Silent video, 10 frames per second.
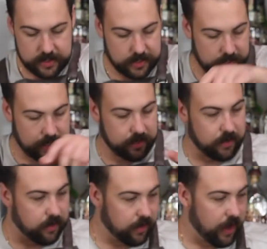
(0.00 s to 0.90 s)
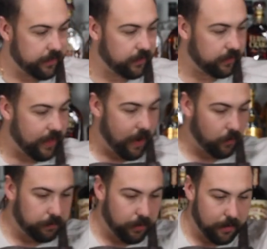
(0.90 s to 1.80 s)
And I think that
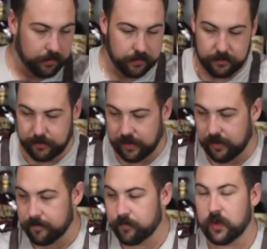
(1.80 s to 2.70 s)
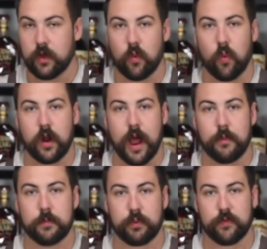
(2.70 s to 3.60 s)
would probably be what I
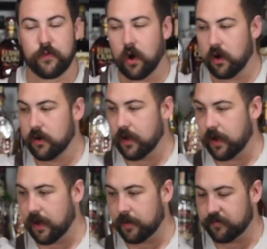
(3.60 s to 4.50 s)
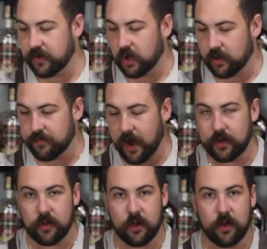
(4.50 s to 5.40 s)
would prefer. Vanilla
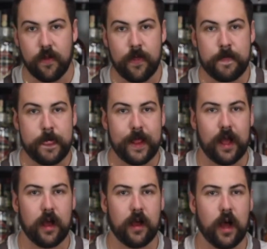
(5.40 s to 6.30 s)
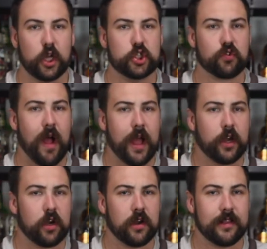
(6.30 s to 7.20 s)
vodka, a
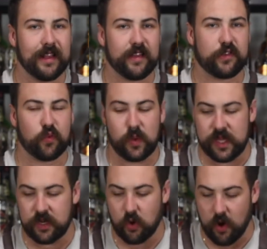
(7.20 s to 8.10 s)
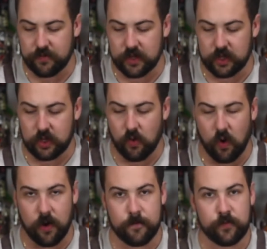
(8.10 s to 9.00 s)
drier, less sweet coffee
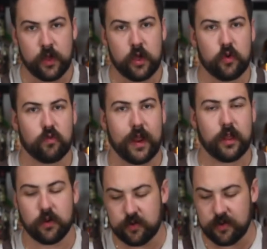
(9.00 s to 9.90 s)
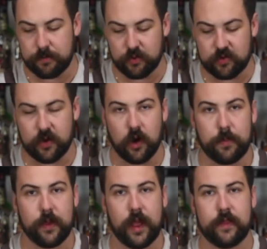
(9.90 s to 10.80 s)
liqueur, regular simple
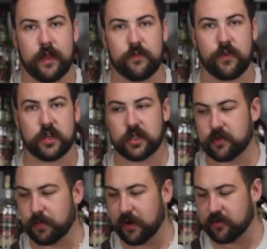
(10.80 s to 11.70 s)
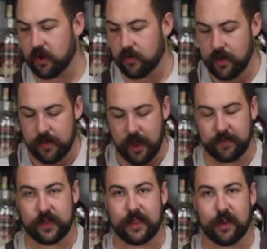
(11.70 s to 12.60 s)
syrup, and then fresh espresso. I
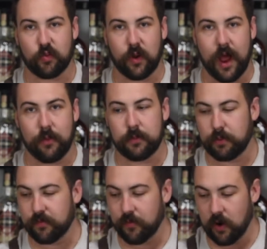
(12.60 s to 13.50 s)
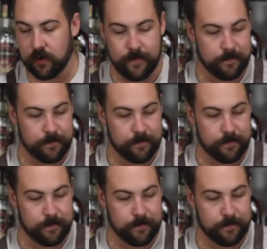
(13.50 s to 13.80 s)
think that's what I would prefer.